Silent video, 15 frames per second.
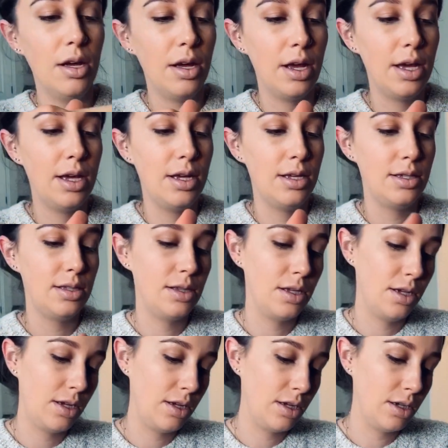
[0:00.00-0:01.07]
is
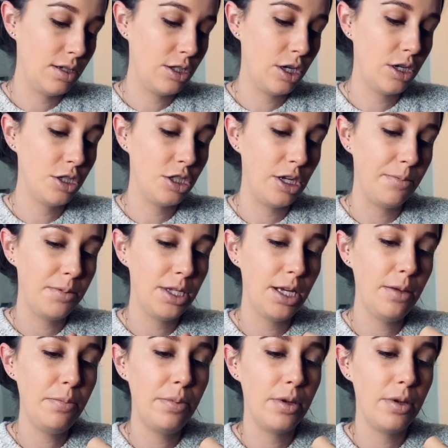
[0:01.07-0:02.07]
the Tarte Shape Tape.